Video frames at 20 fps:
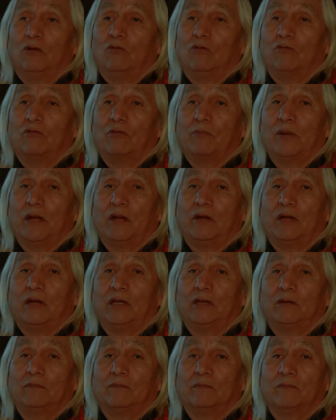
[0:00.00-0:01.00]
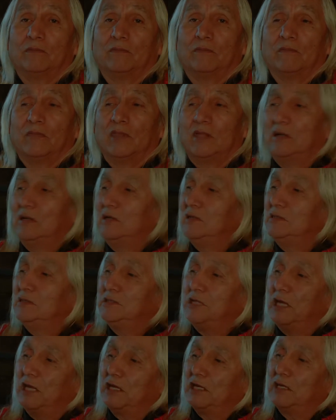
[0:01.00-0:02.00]
overbearing,
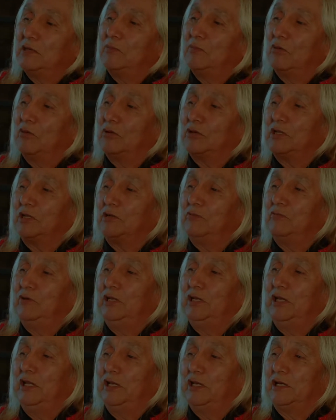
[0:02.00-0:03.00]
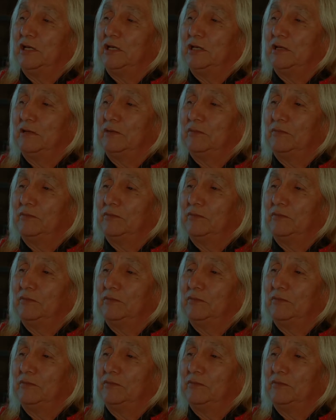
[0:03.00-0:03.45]
taken more than we needed,